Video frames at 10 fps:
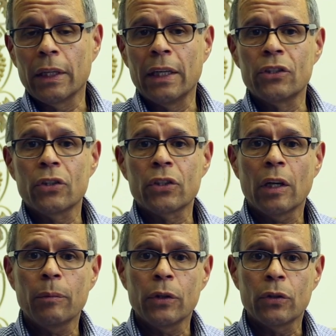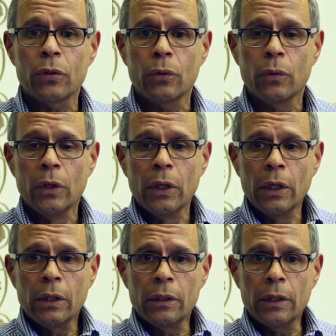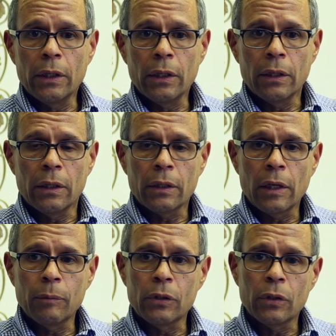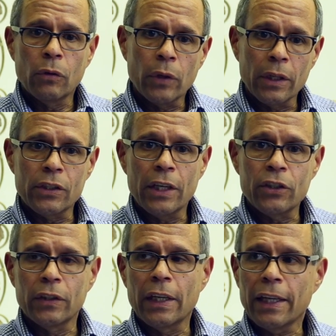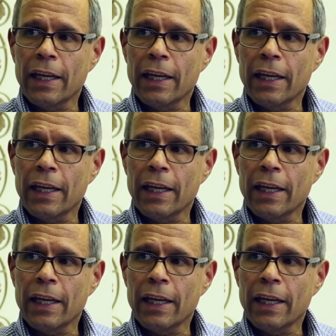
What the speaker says: And it's just coming to the realization that,